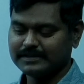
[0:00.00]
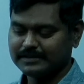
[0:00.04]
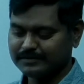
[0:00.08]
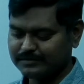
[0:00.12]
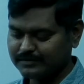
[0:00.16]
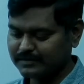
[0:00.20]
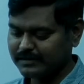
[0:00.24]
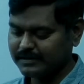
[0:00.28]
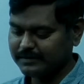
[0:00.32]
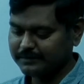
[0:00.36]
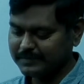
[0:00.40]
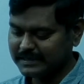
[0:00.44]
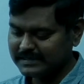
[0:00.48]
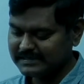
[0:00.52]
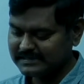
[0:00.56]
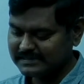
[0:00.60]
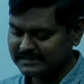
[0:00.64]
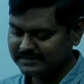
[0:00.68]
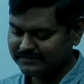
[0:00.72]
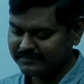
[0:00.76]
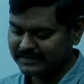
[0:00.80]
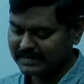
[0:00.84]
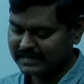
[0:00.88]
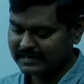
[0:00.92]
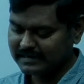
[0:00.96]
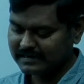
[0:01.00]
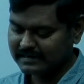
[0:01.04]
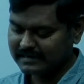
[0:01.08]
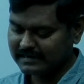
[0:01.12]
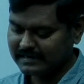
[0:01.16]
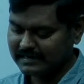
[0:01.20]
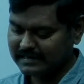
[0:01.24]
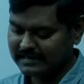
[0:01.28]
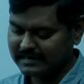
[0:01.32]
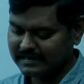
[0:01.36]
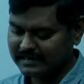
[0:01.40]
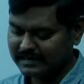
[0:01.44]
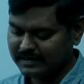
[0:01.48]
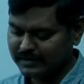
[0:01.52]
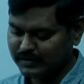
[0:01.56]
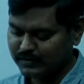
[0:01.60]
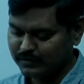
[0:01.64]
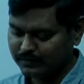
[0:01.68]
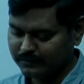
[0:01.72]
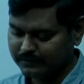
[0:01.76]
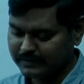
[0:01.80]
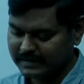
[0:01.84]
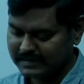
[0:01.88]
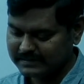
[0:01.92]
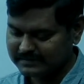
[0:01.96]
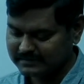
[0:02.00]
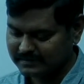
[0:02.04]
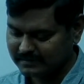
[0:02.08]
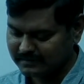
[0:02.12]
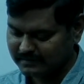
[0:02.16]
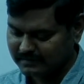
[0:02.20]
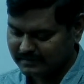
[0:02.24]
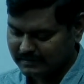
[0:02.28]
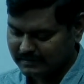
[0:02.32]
So images we can create in 2 ways.